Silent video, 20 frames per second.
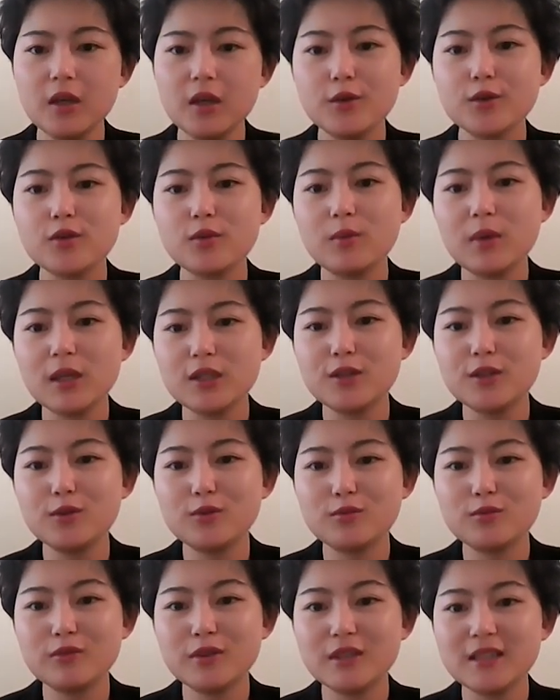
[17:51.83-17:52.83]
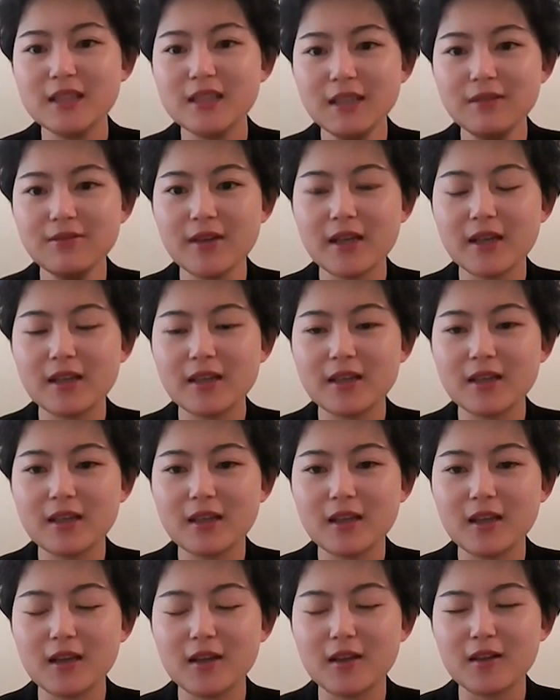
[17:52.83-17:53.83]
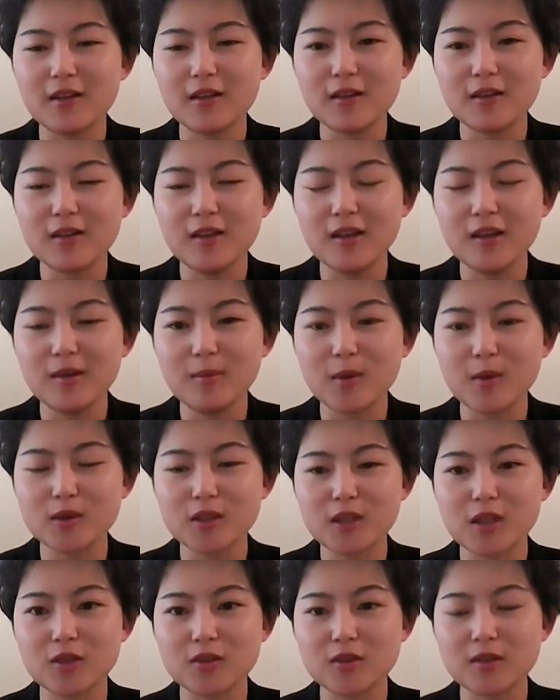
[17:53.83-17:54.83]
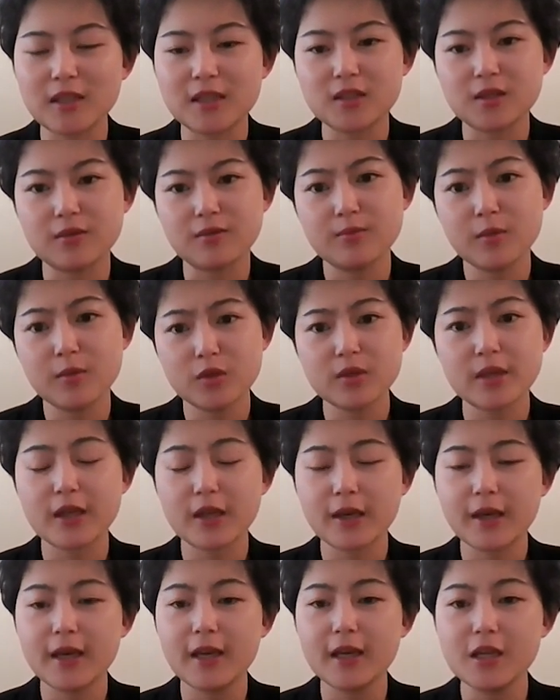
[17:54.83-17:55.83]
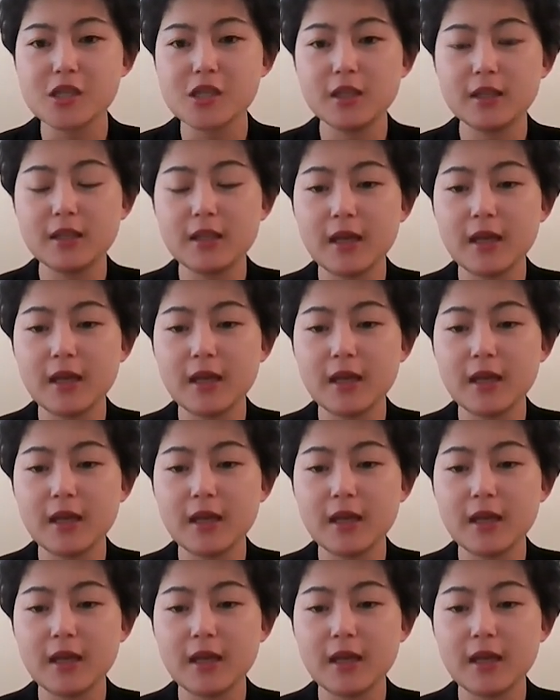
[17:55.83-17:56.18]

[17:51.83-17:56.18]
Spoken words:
So once you receive a multicultural lens of music education,